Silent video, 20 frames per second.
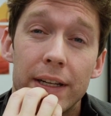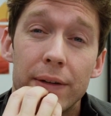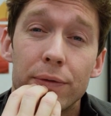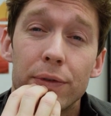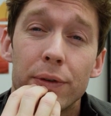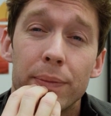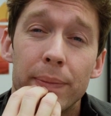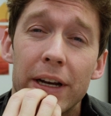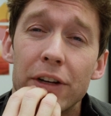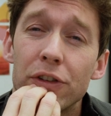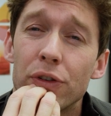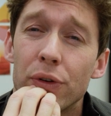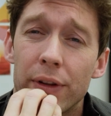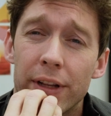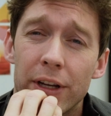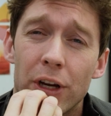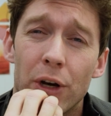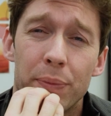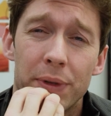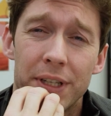information are
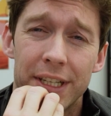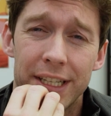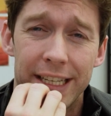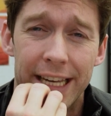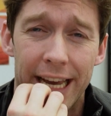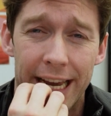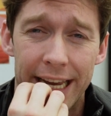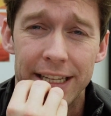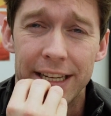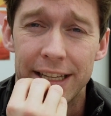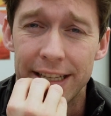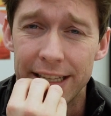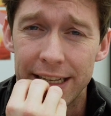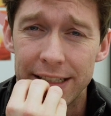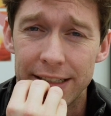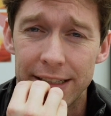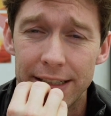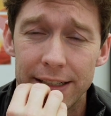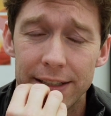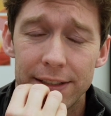they hoping to gain at the
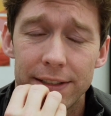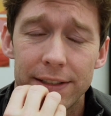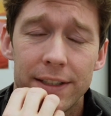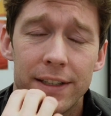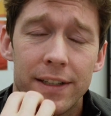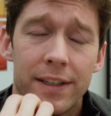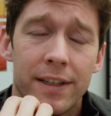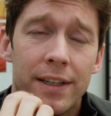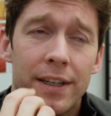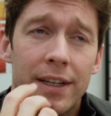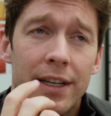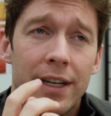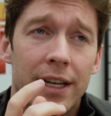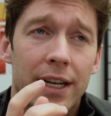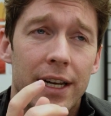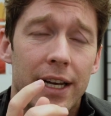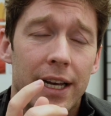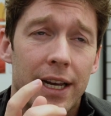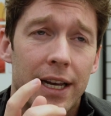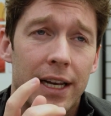end of this?
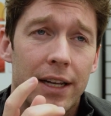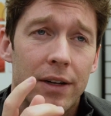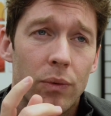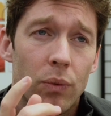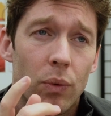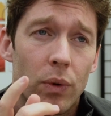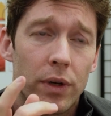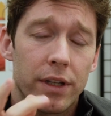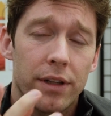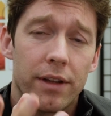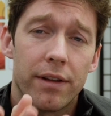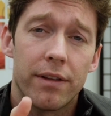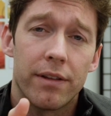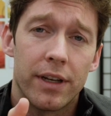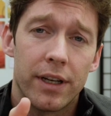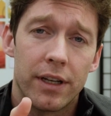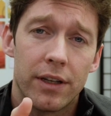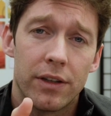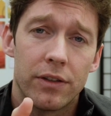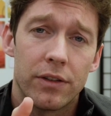And one of the
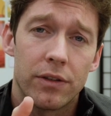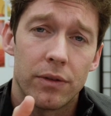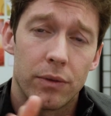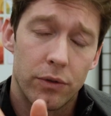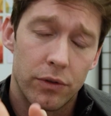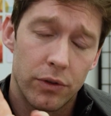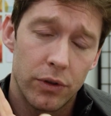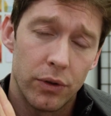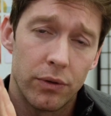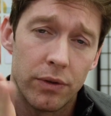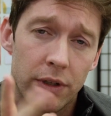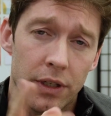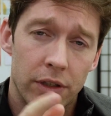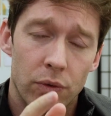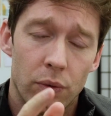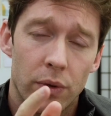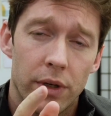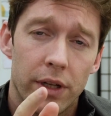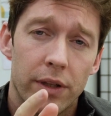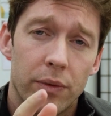things, there was two
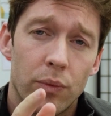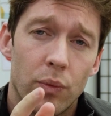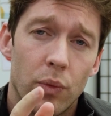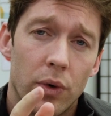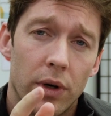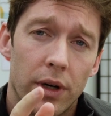things. One of them